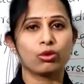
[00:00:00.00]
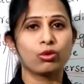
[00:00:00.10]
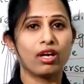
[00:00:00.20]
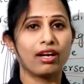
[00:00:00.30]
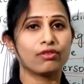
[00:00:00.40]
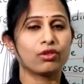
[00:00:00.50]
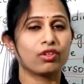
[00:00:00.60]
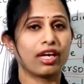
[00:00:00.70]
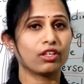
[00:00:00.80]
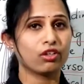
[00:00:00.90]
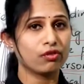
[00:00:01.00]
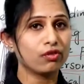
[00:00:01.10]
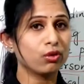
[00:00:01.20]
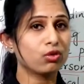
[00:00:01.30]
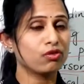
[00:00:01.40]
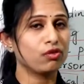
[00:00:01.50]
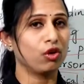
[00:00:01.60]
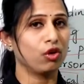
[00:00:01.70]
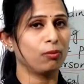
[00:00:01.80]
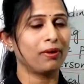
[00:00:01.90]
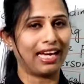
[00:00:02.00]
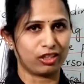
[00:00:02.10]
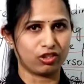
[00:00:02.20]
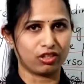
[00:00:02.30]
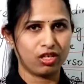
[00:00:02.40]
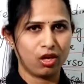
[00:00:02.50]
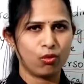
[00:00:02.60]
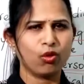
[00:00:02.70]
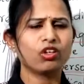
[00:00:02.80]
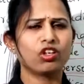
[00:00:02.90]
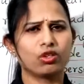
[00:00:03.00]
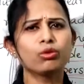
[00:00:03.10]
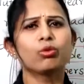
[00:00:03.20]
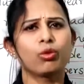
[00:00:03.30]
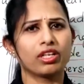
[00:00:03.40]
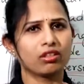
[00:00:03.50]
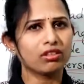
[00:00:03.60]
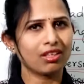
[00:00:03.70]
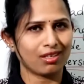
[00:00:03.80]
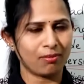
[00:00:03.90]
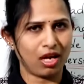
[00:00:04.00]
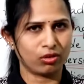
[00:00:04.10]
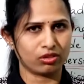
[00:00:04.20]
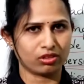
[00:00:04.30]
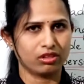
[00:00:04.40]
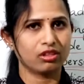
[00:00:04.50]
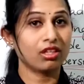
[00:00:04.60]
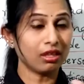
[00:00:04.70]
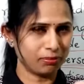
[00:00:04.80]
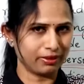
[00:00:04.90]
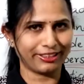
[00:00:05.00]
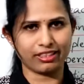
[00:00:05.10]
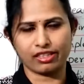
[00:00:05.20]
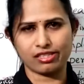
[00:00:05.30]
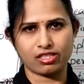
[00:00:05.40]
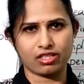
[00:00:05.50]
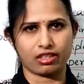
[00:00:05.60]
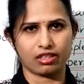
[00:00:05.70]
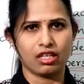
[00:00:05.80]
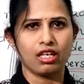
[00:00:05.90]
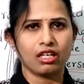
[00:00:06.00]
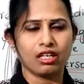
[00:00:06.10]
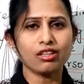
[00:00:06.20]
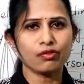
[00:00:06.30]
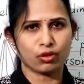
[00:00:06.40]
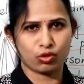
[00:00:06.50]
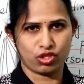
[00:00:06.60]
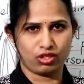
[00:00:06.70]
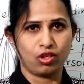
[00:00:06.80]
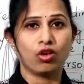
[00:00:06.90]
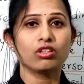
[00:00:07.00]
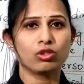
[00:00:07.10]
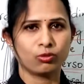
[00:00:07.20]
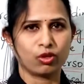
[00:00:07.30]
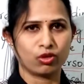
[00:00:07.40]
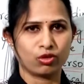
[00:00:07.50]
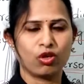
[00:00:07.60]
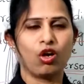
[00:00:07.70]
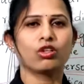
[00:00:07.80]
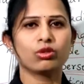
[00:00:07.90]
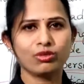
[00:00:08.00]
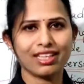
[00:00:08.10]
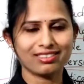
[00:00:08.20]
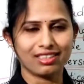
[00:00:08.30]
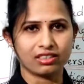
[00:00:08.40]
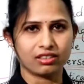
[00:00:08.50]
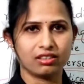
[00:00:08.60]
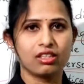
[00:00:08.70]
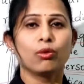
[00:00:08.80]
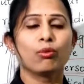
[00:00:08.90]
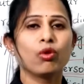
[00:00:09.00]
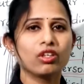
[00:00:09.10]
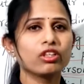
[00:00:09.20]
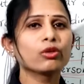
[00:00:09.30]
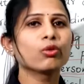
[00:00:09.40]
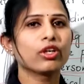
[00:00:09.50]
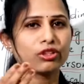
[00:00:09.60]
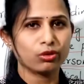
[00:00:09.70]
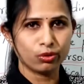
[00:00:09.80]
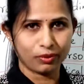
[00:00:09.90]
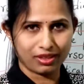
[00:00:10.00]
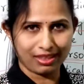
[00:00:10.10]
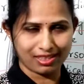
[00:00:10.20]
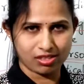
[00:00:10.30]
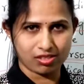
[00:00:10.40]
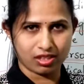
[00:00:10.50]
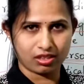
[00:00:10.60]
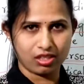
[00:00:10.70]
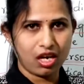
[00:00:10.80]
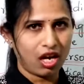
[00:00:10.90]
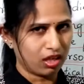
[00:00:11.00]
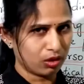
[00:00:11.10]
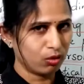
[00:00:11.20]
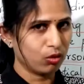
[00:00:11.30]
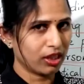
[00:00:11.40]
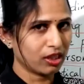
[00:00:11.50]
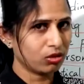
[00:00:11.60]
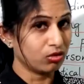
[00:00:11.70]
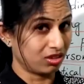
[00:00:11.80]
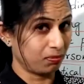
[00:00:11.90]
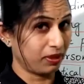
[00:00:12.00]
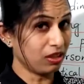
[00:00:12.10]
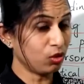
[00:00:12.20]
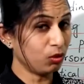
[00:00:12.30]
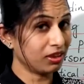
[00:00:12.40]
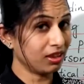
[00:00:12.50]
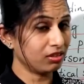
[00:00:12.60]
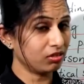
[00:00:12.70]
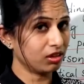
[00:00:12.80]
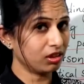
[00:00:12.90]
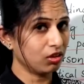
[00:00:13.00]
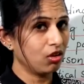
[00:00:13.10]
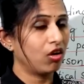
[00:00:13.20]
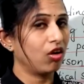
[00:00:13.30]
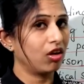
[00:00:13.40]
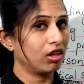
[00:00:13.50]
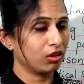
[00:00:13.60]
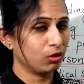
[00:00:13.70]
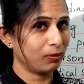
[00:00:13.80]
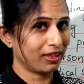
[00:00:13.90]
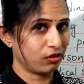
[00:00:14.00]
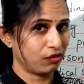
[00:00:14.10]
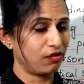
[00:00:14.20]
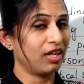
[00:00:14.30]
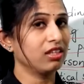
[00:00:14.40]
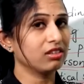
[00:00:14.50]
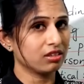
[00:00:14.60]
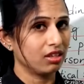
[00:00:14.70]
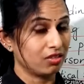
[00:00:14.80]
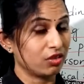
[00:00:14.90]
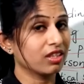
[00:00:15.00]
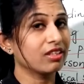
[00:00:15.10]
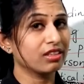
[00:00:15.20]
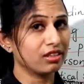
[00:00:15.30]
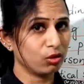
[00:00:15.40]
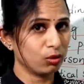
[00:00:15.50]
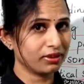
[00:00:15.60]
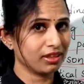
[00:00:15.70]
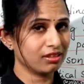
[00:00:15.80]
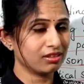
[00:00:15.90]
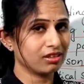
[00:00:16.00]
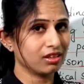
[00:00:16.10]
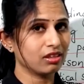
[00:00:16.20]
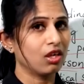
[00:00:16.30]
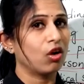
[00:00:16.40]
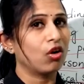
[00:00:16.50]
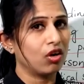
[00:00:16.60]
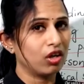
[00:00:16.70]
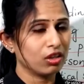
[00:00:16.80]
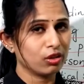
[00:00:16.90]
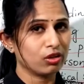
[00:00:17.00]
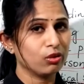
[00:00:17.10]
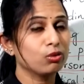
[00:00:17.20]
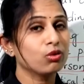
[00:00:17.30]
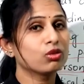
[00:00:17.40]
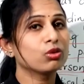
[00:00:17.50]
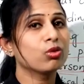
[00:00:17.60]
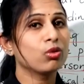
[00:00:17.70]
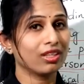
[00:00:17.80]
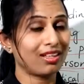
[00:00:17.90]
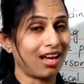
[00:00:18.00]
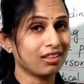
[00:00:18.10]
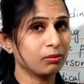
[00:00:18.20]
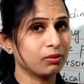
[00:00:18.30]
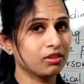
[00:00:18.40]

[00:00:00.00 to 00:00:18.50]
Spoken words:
You have to write your future follow-up action. What are you going to think about that particular incident in future or tomorrow or 2 days later? What are you going to do with that incident? Are you going to repent over the incident, or you might have felt regretted over the incident, or you want to go and thank the